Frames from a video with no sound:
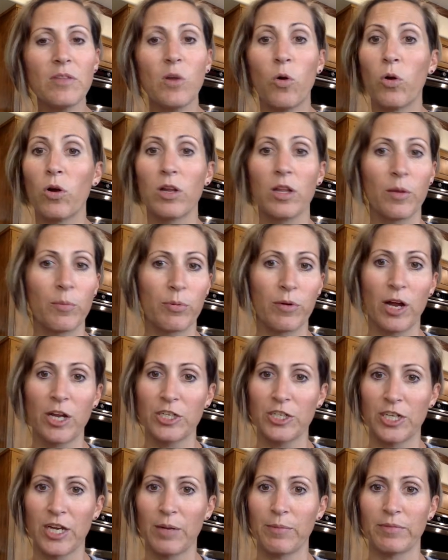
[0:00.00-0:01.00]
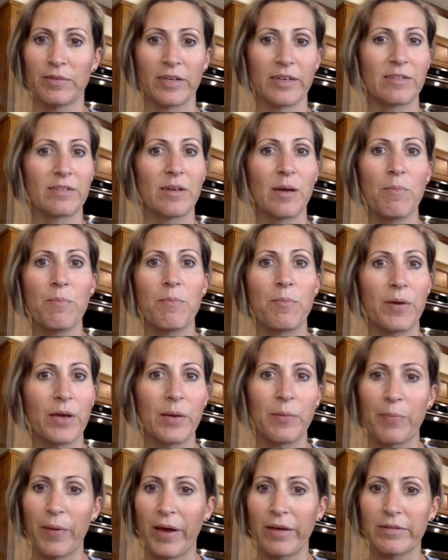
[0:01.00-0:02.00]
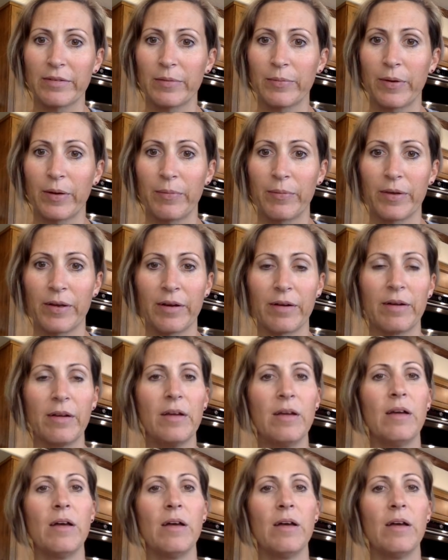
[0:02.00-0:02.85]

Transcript: or LeBron James, like some big basketball player.